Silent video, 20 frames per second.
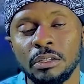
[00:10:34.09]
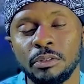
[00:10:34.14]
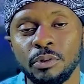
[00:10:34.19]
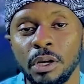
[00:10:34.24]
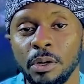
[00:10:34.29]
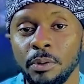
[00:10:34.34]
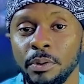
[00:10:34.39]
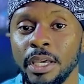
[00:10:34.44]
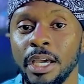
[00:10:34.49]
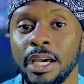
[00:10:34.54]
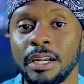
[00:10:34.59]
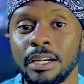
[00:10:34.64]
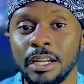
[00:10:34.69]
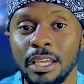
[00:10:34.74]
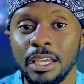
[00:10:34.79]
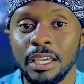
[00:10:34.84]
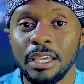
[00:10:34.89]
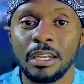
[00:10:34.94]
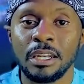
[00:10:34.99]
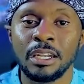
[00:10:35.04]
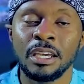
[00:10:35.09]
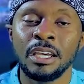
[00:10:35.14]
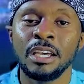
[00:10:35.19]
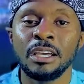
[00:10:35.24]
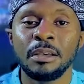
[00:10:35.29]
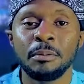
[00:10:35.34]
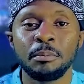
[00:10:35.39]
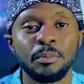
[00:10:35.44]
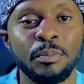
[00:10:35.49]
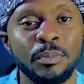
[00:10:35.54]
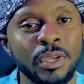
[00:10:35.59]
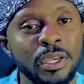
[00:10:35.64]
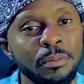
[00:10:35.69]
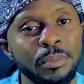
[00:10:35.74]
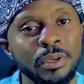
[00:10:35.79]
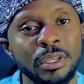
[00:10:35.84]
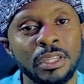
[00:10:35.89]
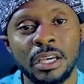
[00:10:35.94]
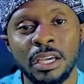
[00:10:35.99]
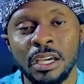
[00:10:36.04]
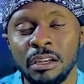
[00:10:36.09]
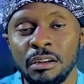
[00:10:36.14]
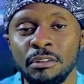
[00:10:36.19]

where we are in, maybe the kind